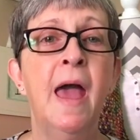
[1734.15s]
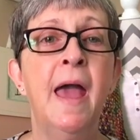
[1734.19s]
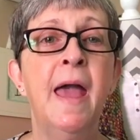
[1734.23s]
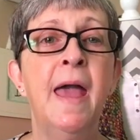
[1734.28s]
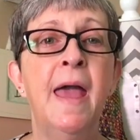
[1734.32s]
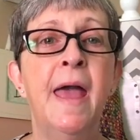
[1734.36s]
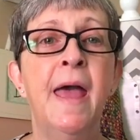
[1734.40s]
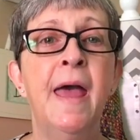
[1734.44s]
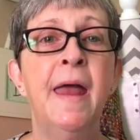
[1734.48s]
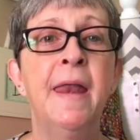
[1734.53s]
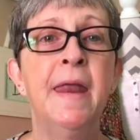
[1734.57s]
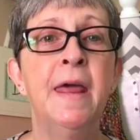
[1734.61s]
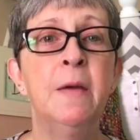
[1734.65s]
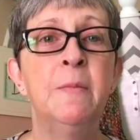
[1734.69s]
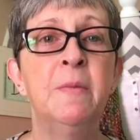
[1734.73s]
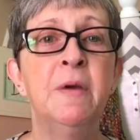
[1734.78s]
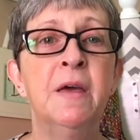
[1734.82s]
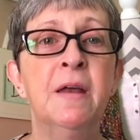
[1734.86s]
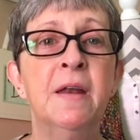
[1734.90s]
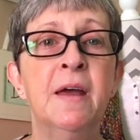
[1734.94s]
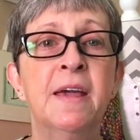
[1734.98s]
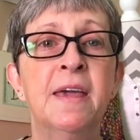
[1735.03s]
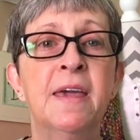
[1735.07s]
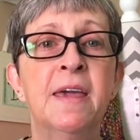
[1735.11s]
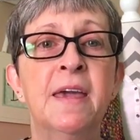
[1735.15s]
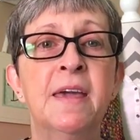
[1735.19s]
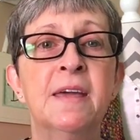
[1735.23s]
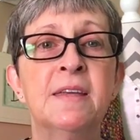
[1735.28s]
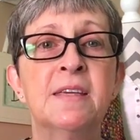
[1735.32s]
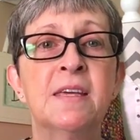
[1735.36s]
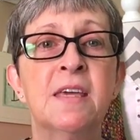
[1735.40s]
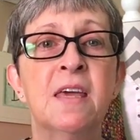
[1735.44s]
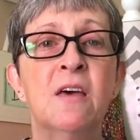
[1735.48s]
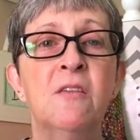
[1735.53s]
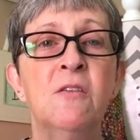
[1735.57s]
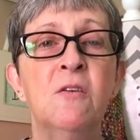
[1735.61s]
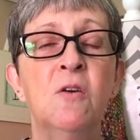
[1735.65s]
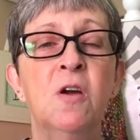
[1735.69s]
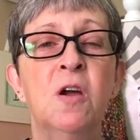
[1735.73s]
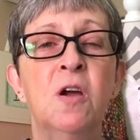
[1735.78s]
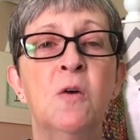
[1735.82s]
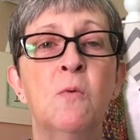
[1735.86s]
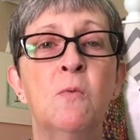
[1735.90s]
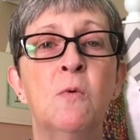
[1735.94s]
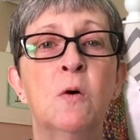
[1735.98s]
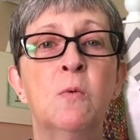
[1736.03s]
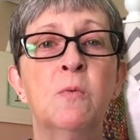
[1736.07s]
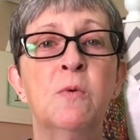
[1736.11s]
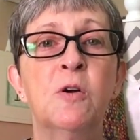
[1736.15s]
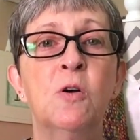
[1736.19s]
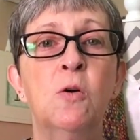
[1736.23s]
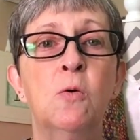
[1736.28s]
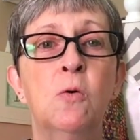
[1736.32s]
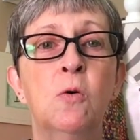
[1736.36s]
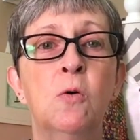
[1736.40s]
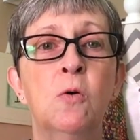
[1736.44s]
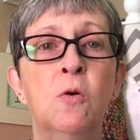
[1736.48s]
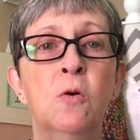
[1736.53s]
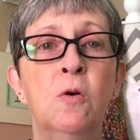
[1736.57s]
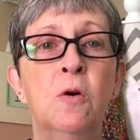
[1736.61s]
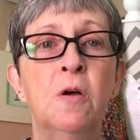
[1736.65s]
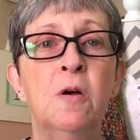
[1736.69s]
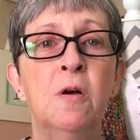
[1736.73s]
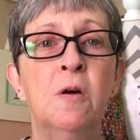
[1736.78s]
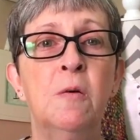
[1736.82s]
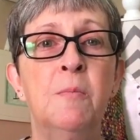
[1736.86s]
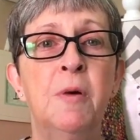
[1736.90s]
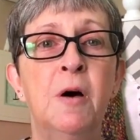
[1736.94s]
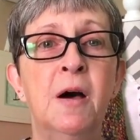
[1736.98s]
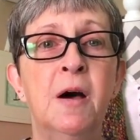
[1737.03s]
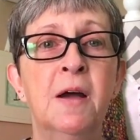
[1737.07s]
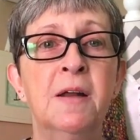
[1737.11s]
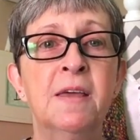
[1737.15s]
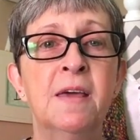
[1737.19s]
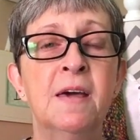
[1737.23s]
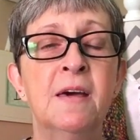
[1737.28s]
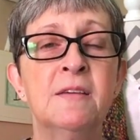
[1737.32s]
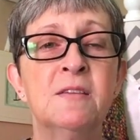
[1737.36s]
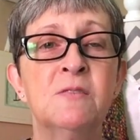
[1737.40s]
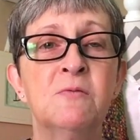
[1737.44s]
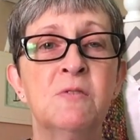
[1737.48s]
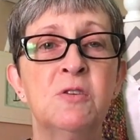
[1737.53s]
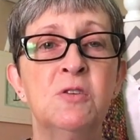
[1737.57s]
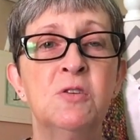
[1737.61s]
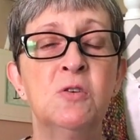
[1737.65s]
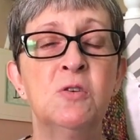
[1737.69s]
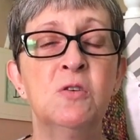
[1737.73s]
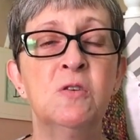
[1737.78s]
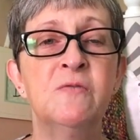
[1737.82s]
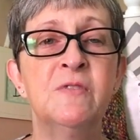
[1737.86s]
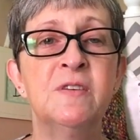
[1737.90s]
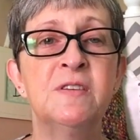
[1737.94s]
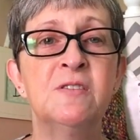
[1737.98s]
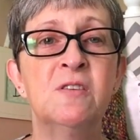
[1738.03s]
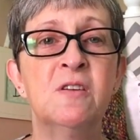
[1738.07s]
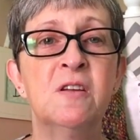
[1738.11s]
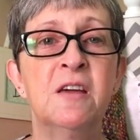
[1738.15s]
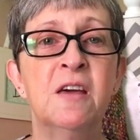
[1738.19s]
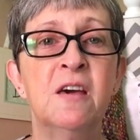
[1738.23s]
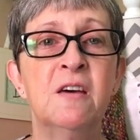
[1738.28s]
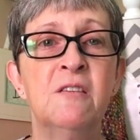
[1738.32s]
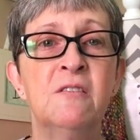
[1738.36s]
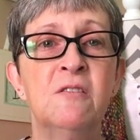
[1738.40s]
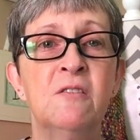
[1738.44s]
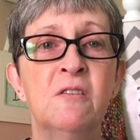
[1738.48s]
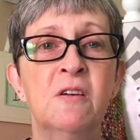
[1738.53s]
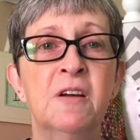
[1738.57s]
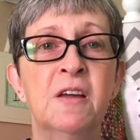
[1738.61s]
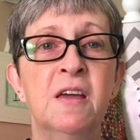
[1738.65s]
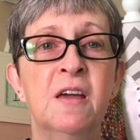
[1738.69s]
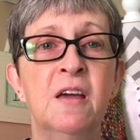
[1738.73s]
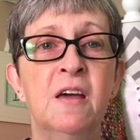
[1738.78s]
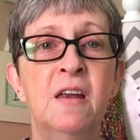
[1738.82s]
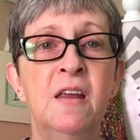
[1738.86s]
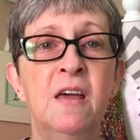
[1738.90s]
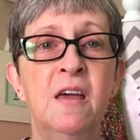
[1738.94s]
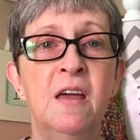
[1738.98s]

and Amy and I can get together and we'll record a podcast where the 2 of us are together again,